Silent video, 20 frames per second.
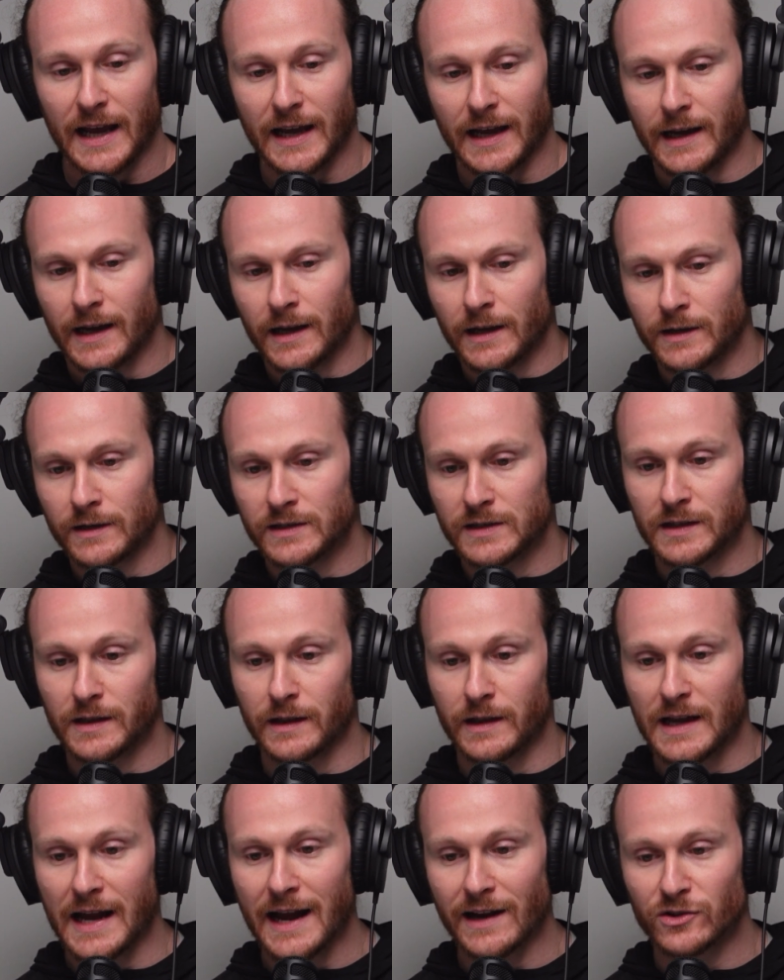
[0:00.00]
And
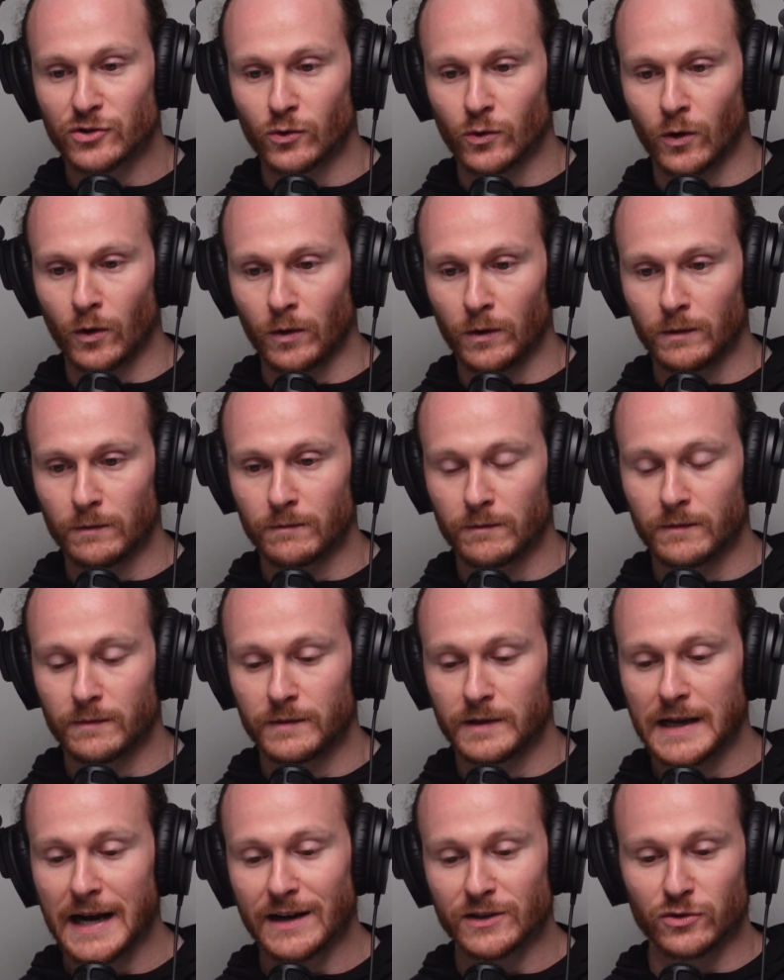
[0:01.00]
the actual
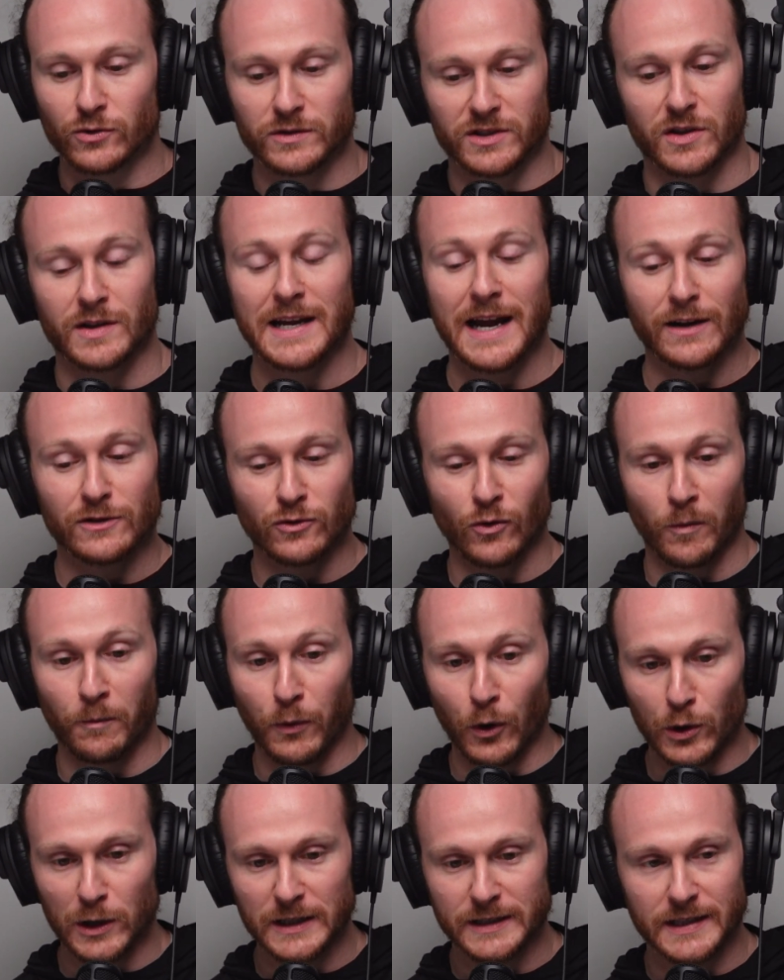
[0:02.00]

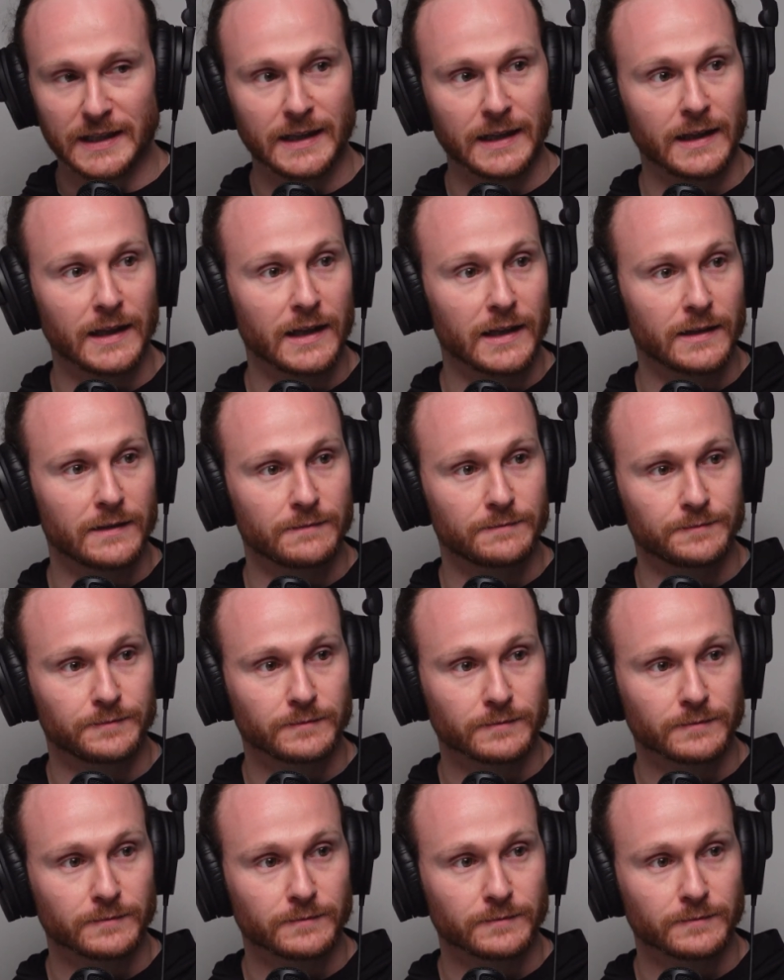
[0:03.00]
bulletin that